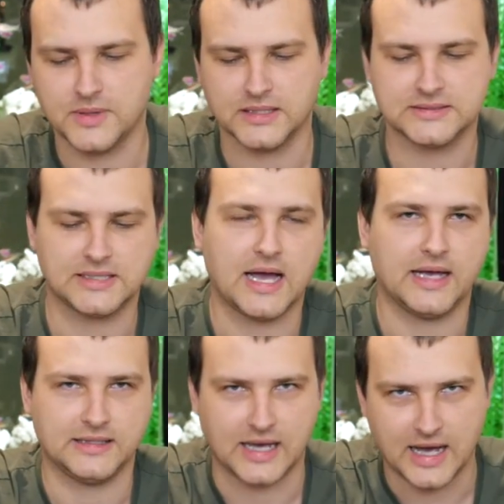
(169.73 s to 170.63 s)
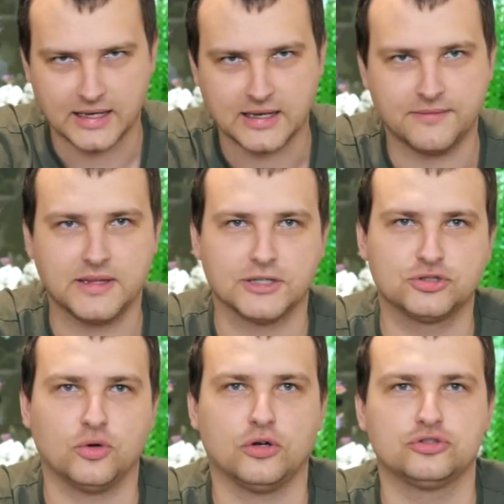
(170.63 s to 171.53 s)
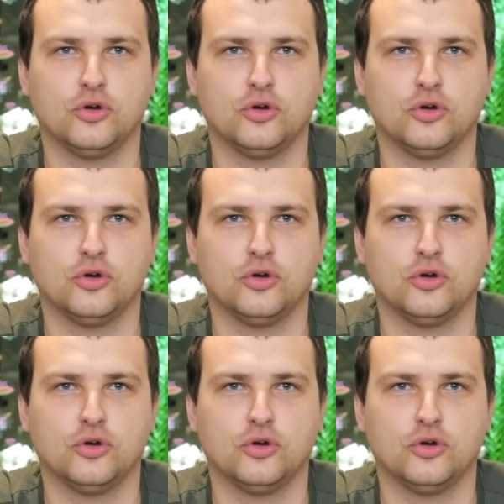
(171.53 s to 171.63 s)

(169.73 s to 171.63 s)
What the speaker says: the side aka with the sauce